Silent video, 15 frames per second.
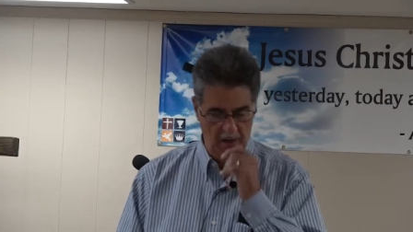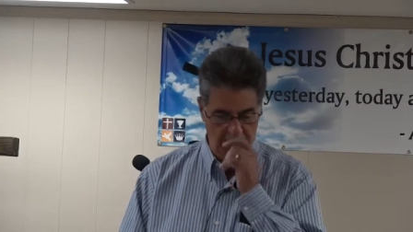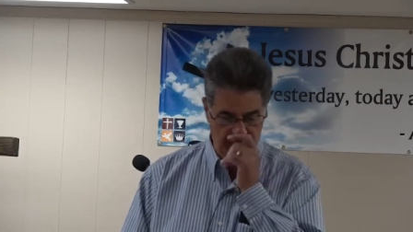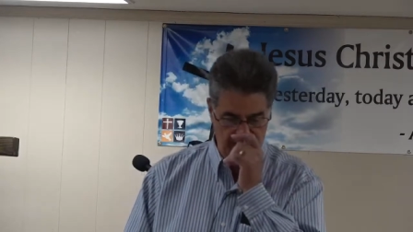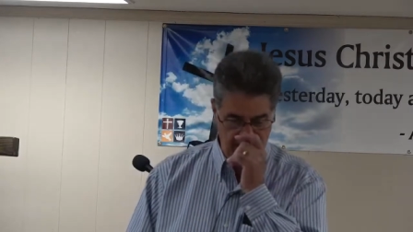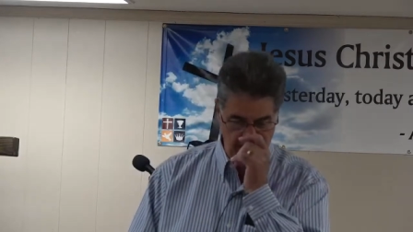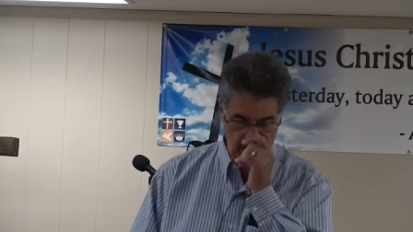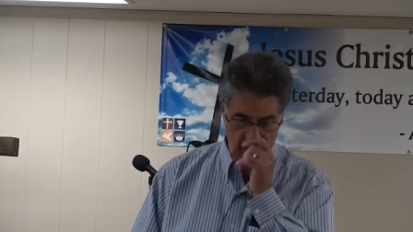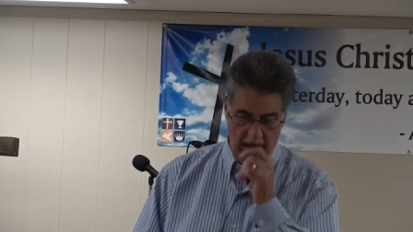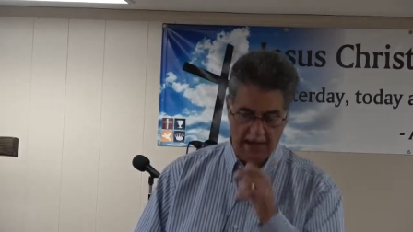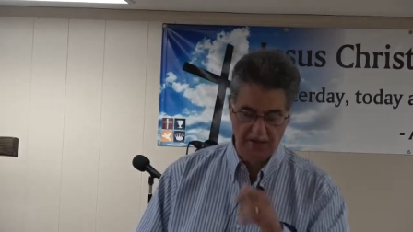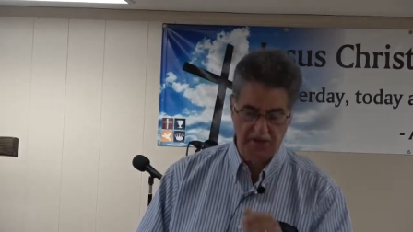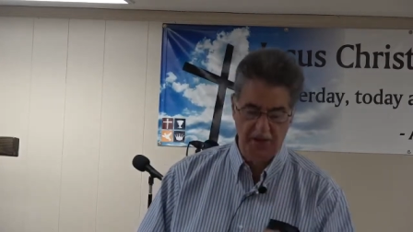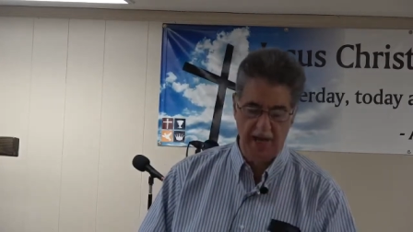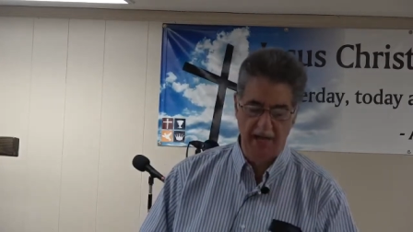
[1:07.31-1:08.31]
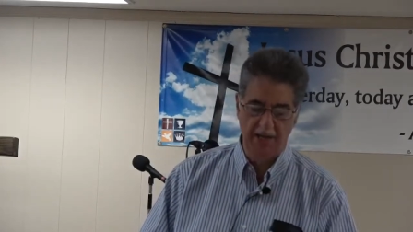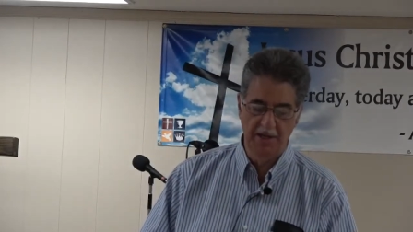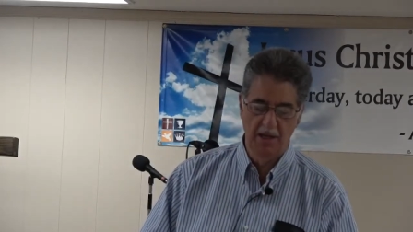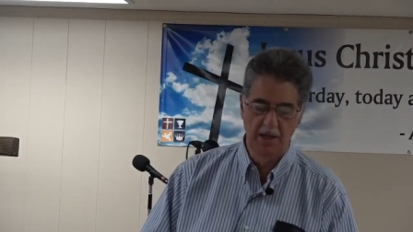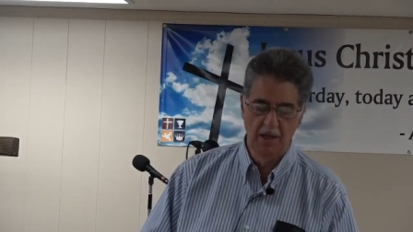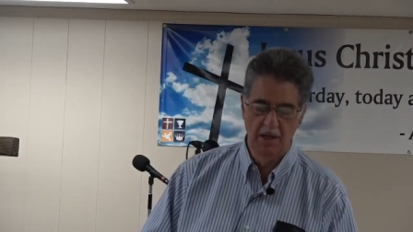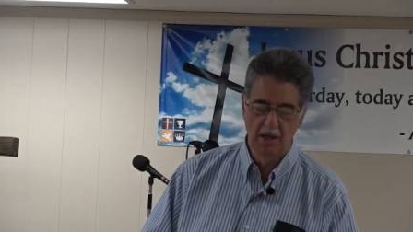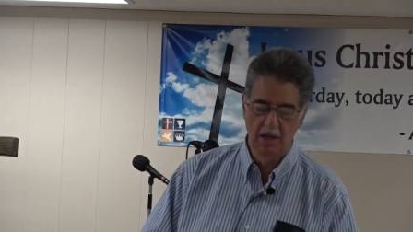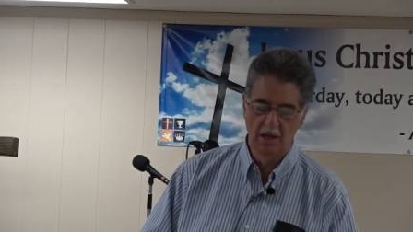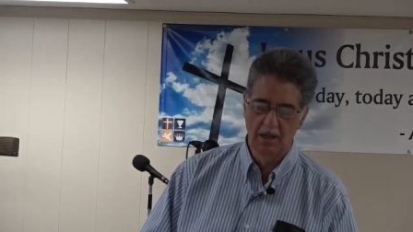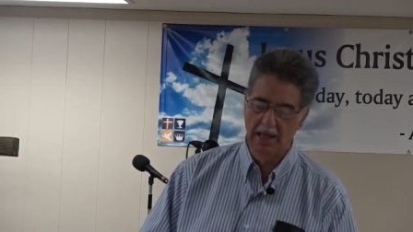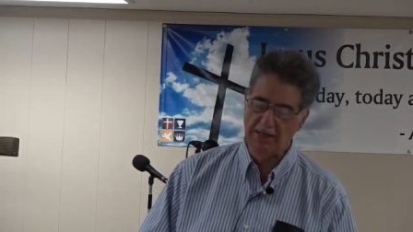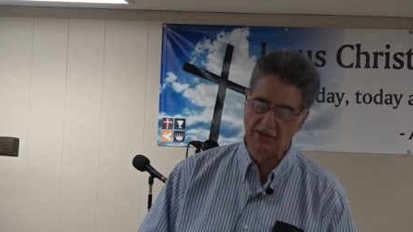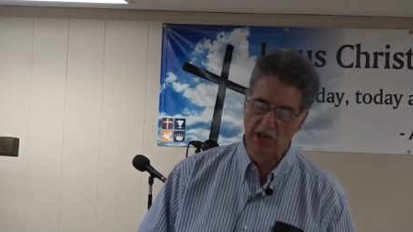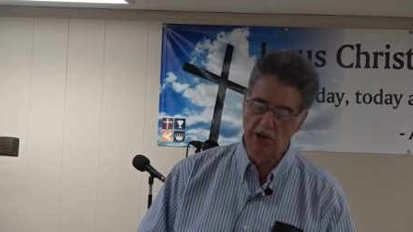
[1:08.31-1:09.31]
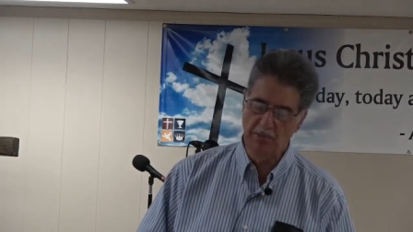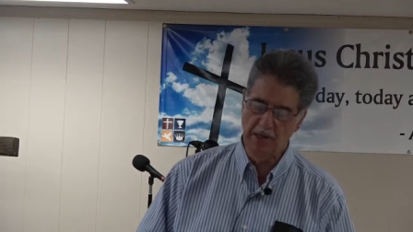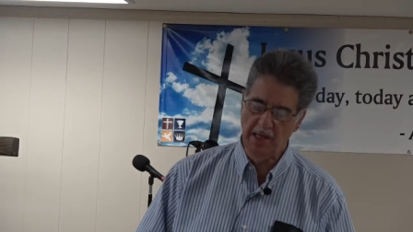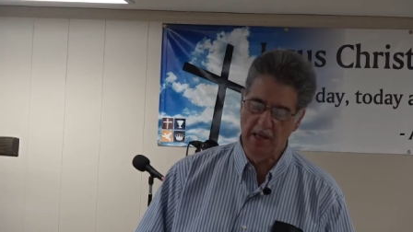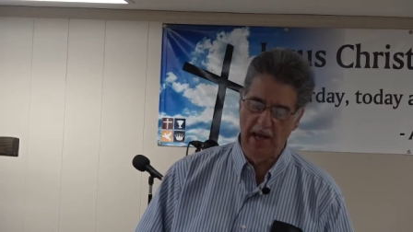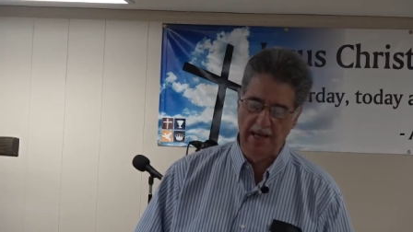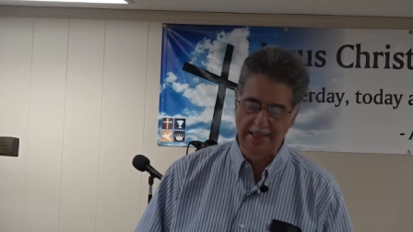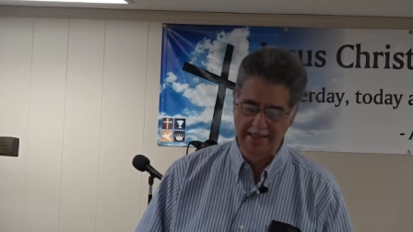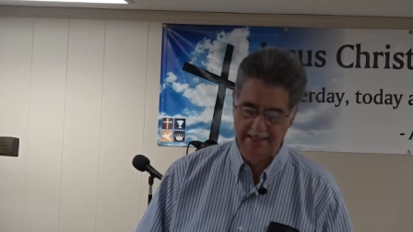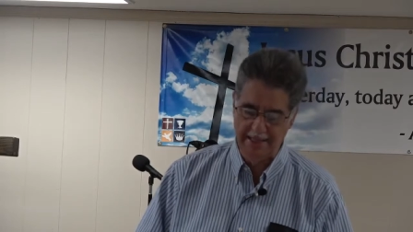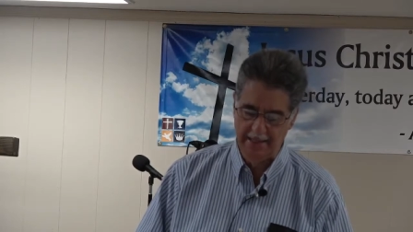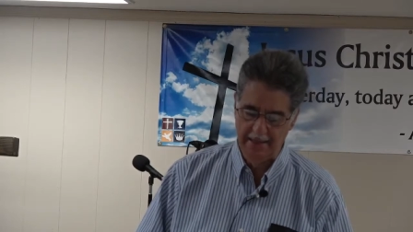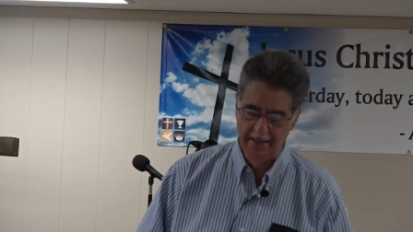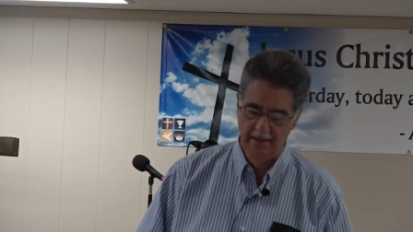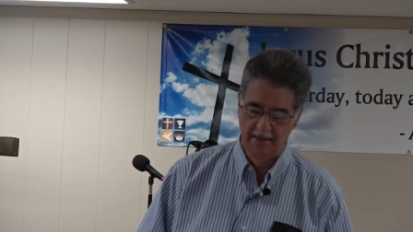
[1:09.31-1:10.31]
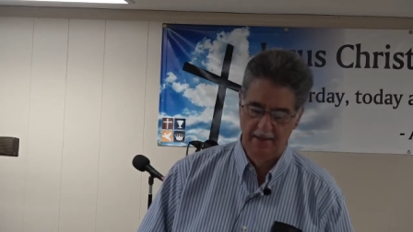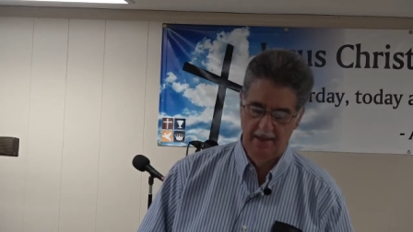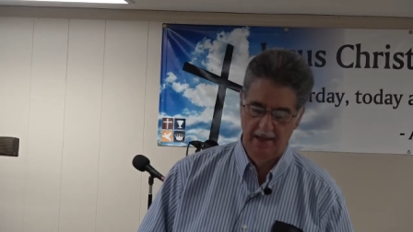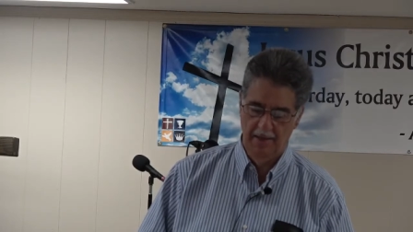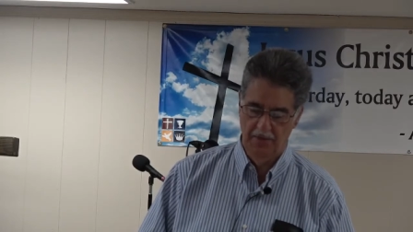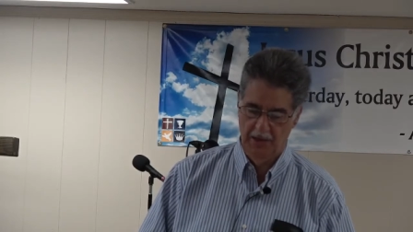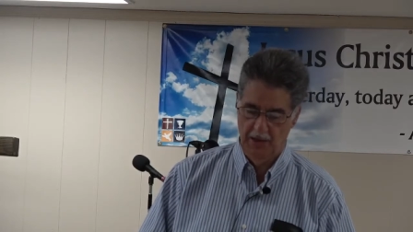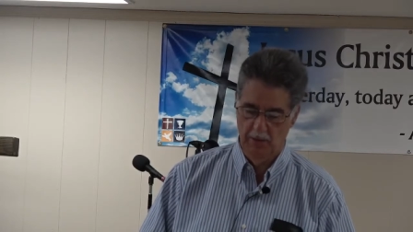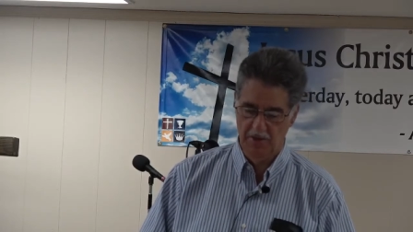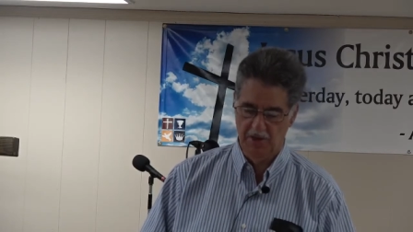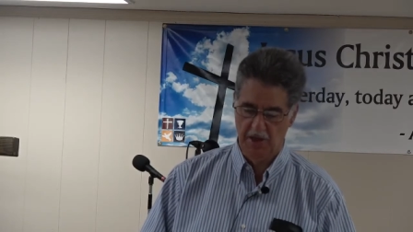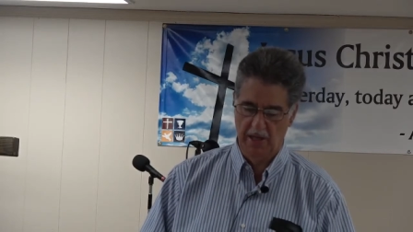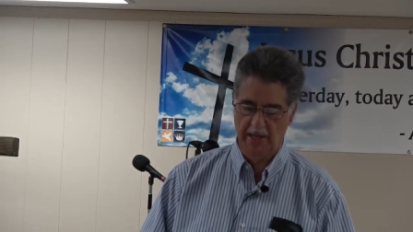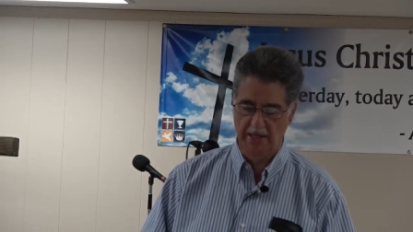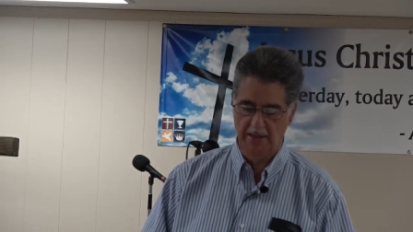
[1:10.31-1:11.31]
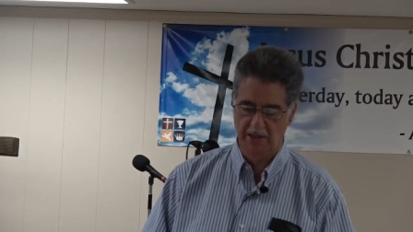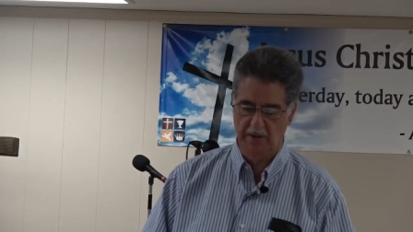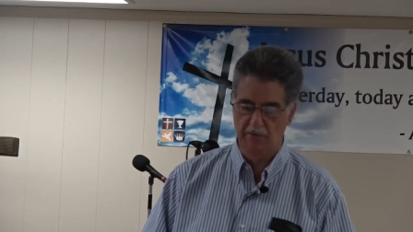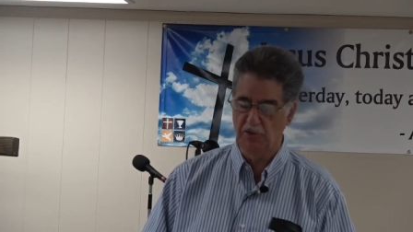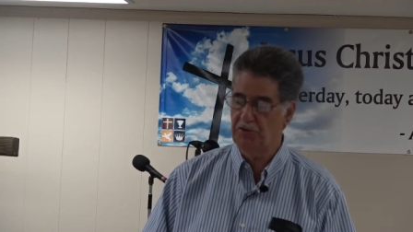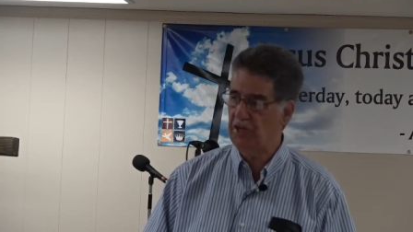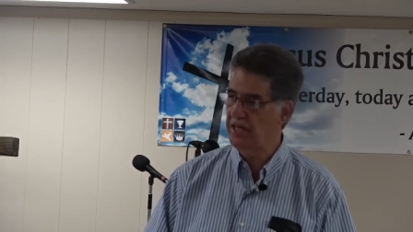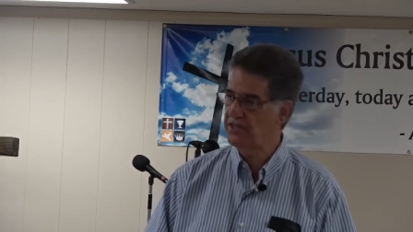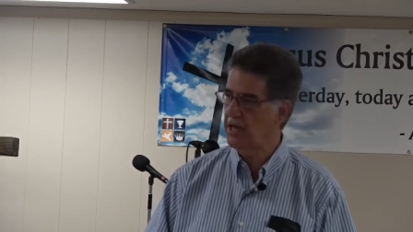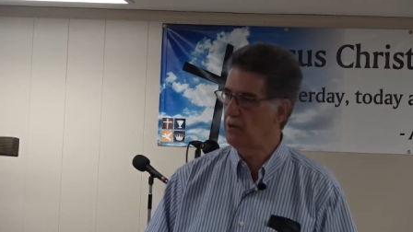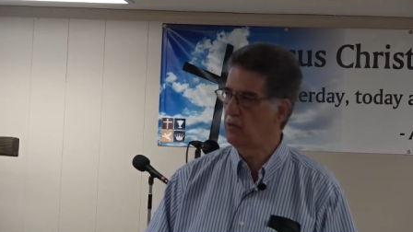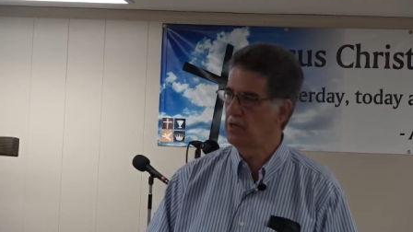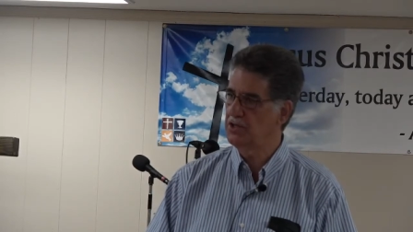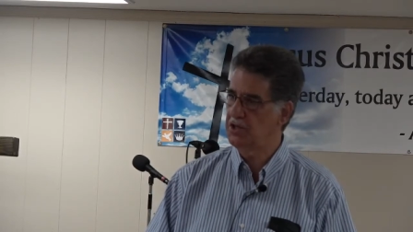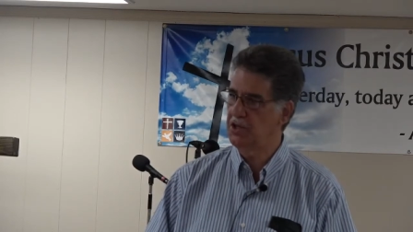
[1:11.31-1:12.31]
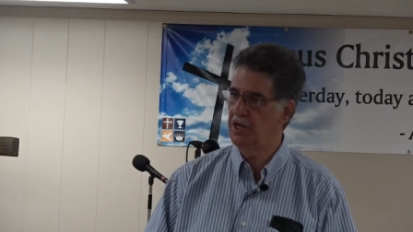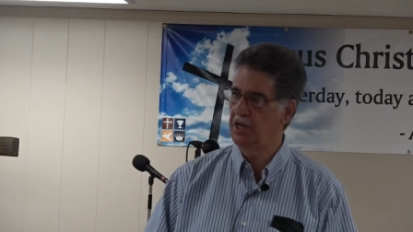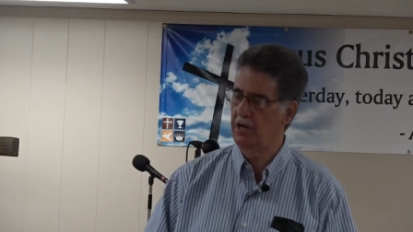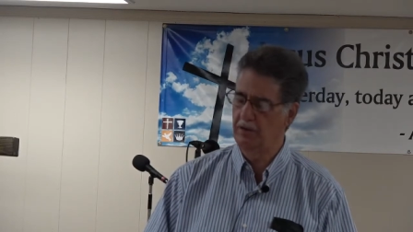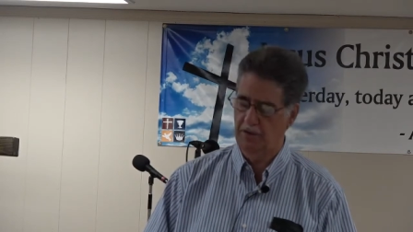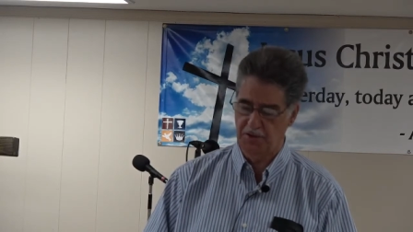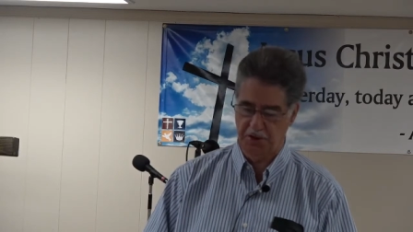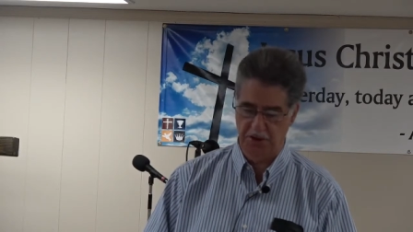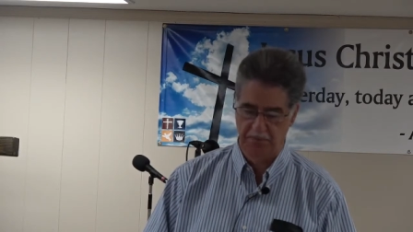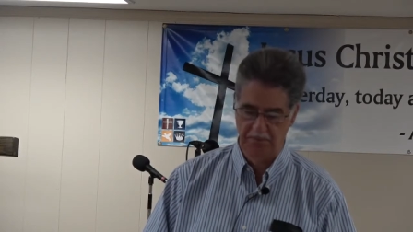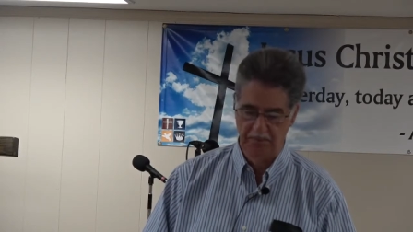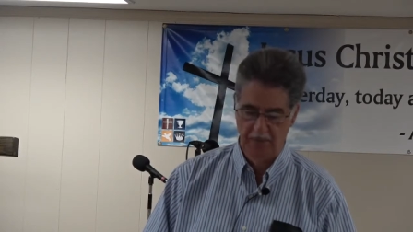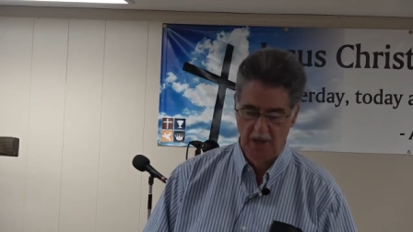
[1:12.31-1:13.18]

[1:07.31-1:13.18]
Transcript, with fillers: Then God said, Let there be light, and there was light. Several things I want you to notice.